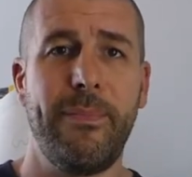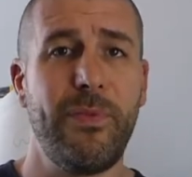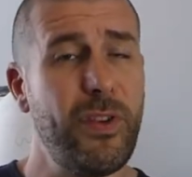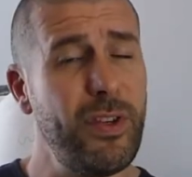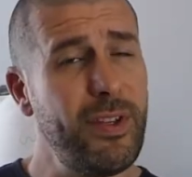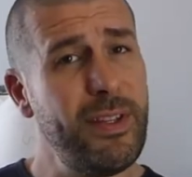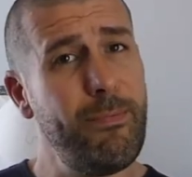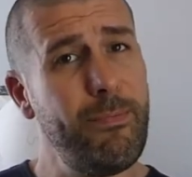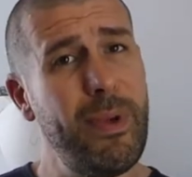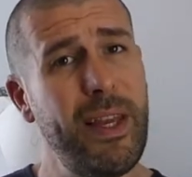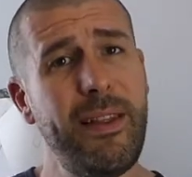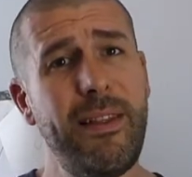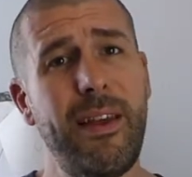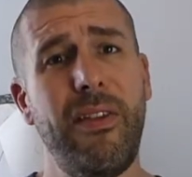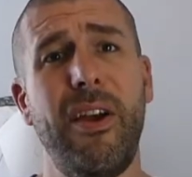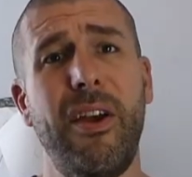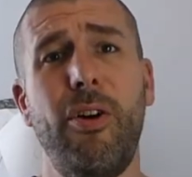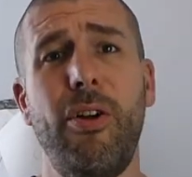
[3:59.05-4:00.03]
Doesn't mean
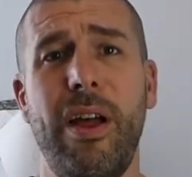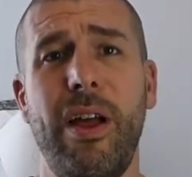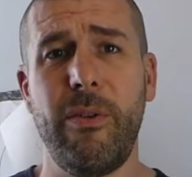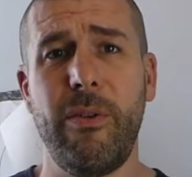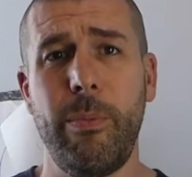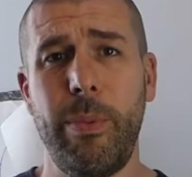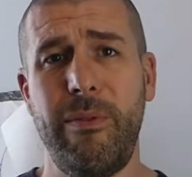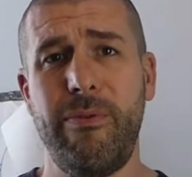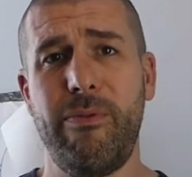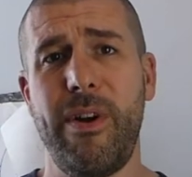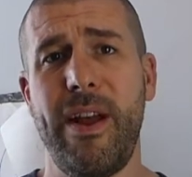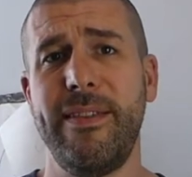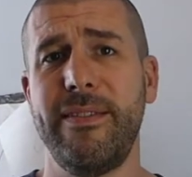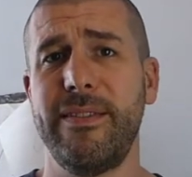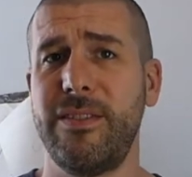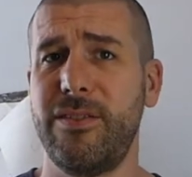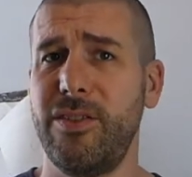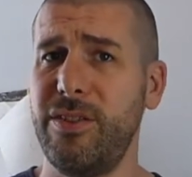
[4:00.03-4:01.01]
that they all be
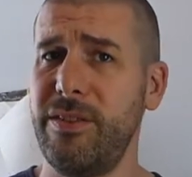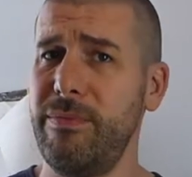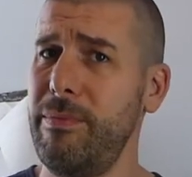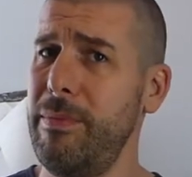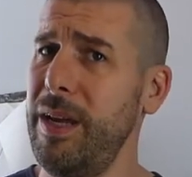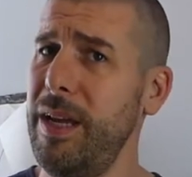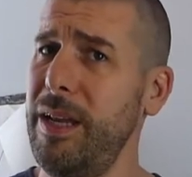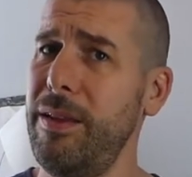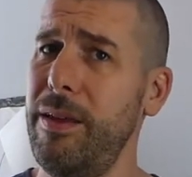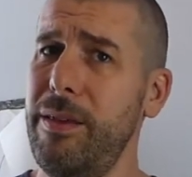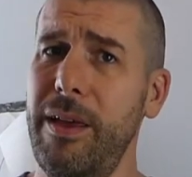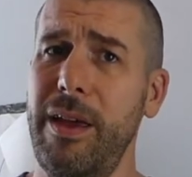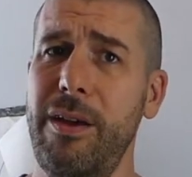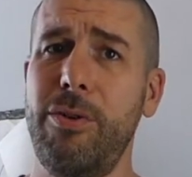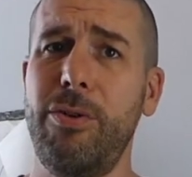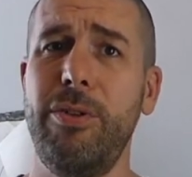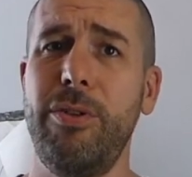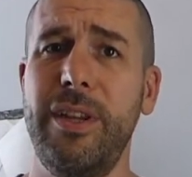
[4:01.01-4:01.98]
friends, doesn't mean that they
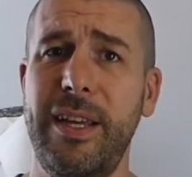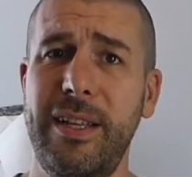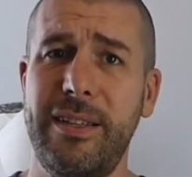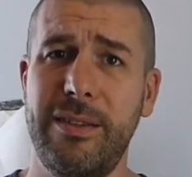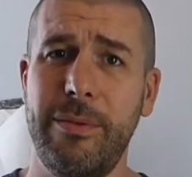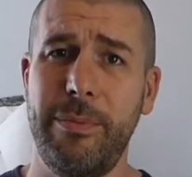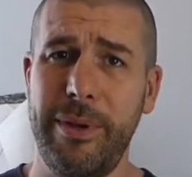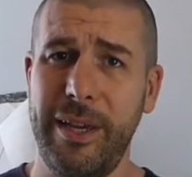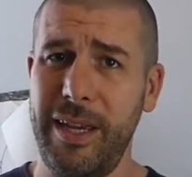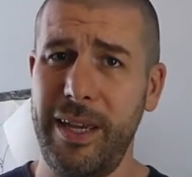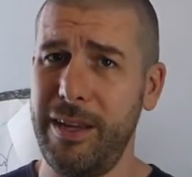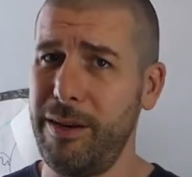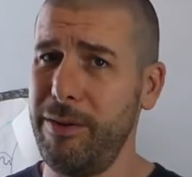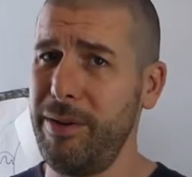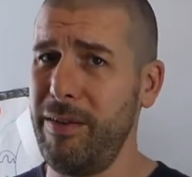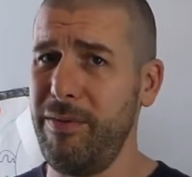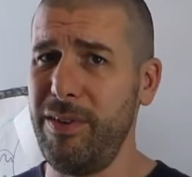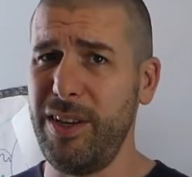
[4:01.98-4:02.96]
all need to be,
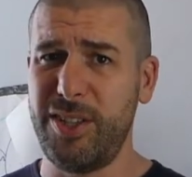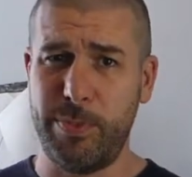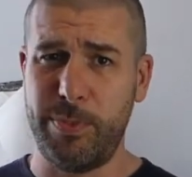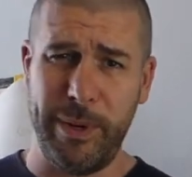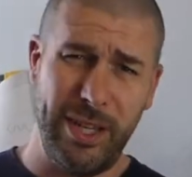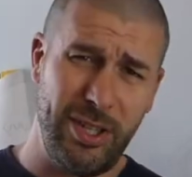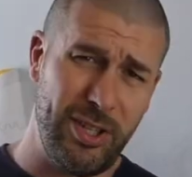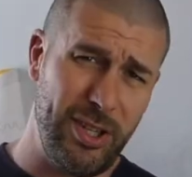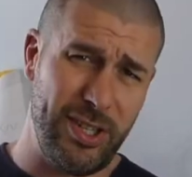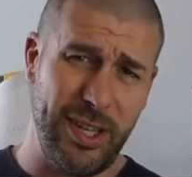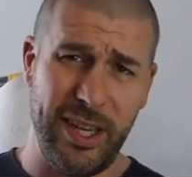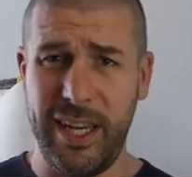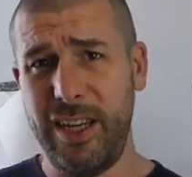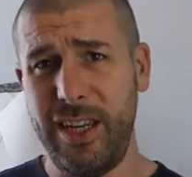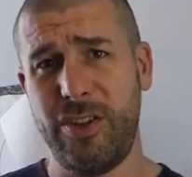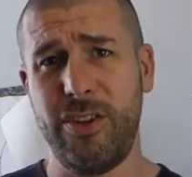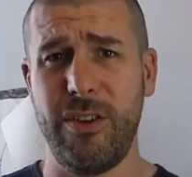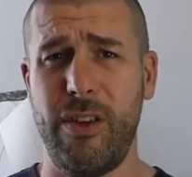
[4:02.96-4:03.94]
giving speeches at
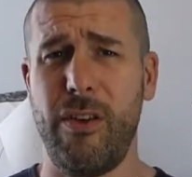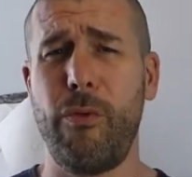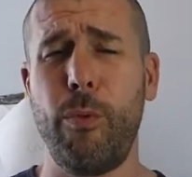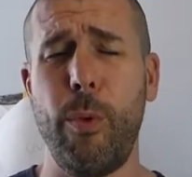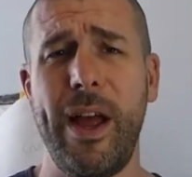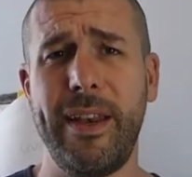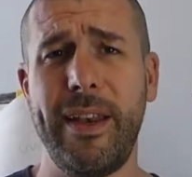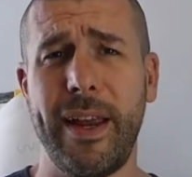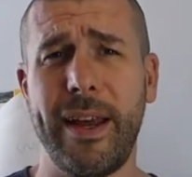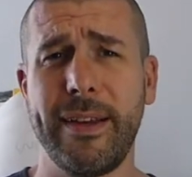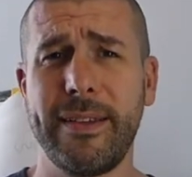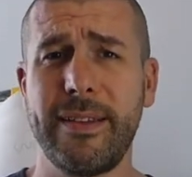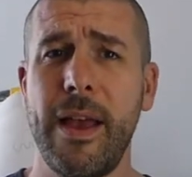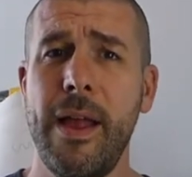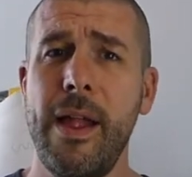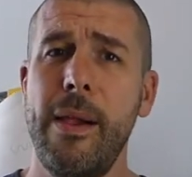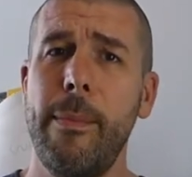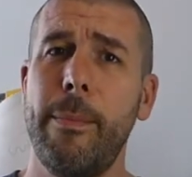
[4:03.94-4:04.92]
each other's weddings,
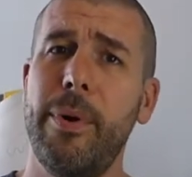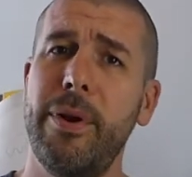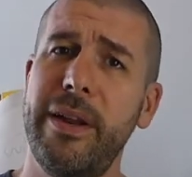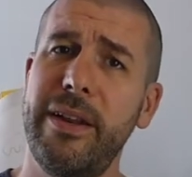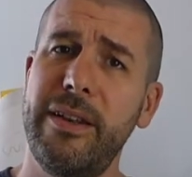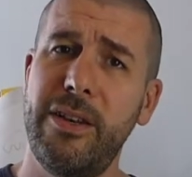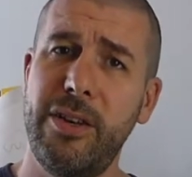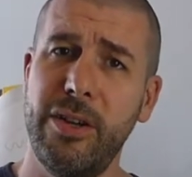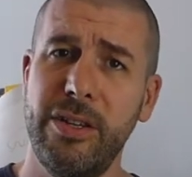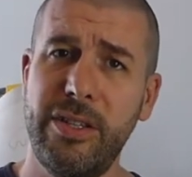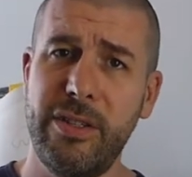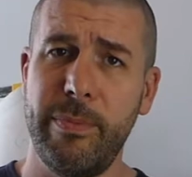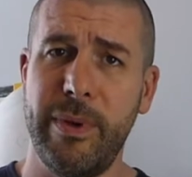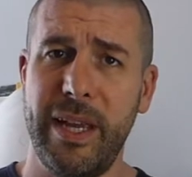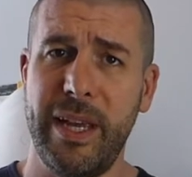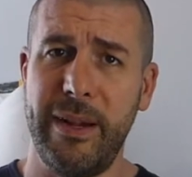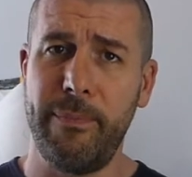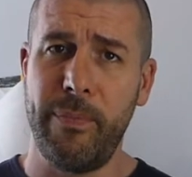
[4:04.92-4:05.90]
but it does
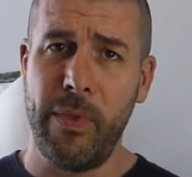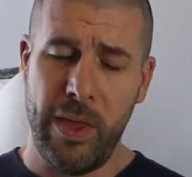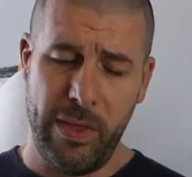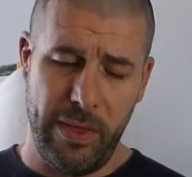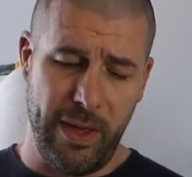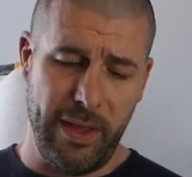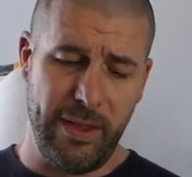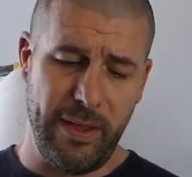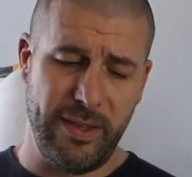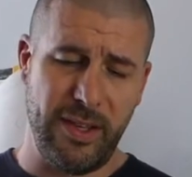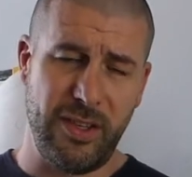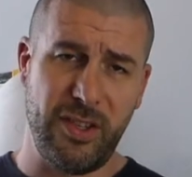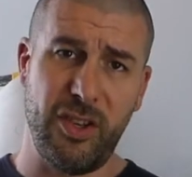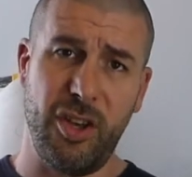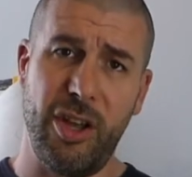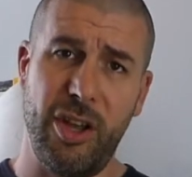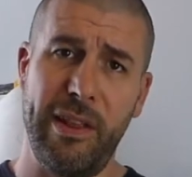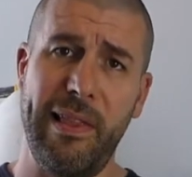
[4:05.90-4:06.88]
mean that there's a
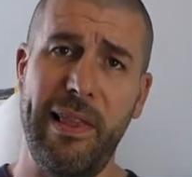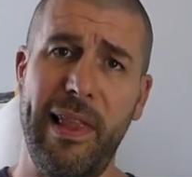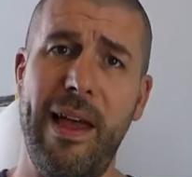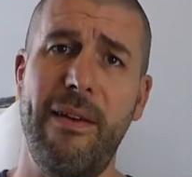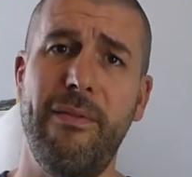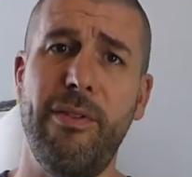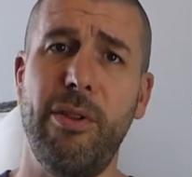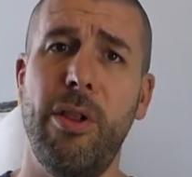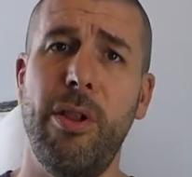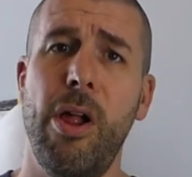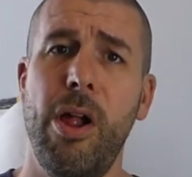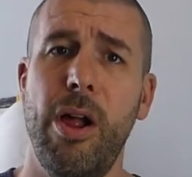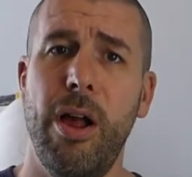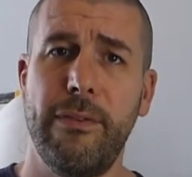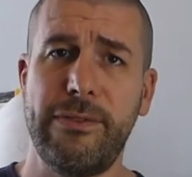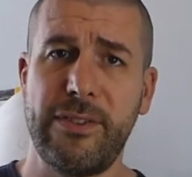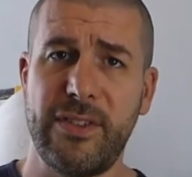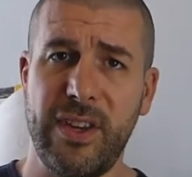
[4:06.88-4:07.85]
certain level
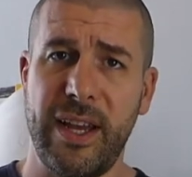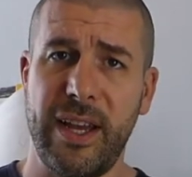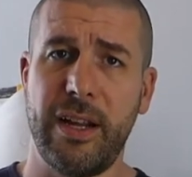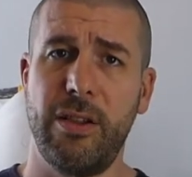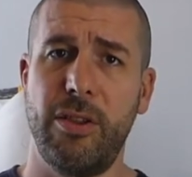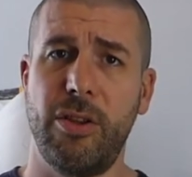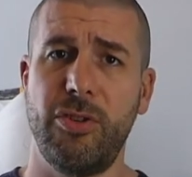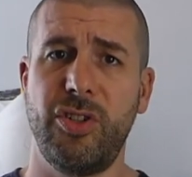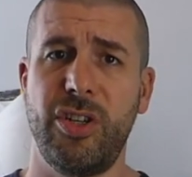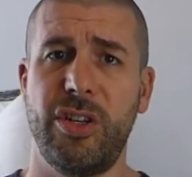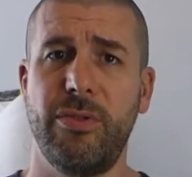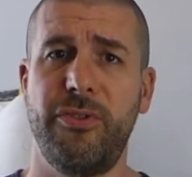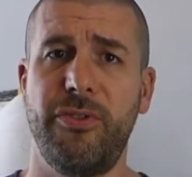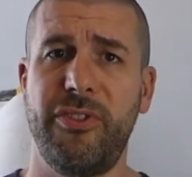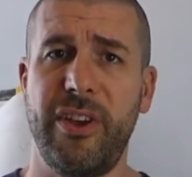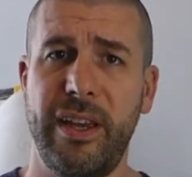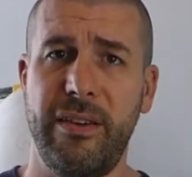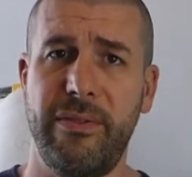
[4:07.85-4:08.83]
of psychological
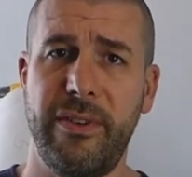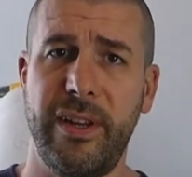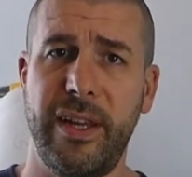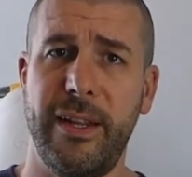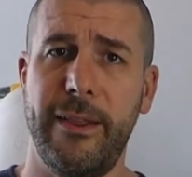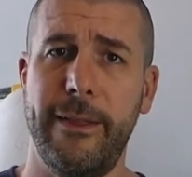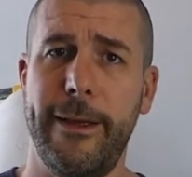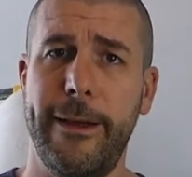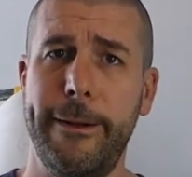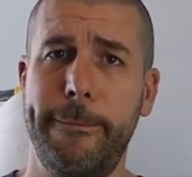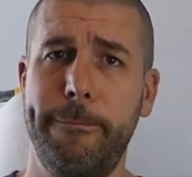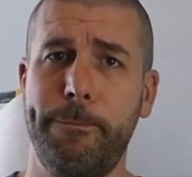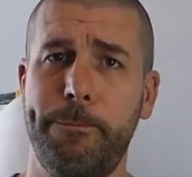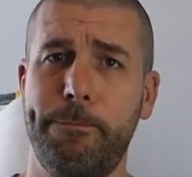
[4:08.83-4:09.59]
safety in there.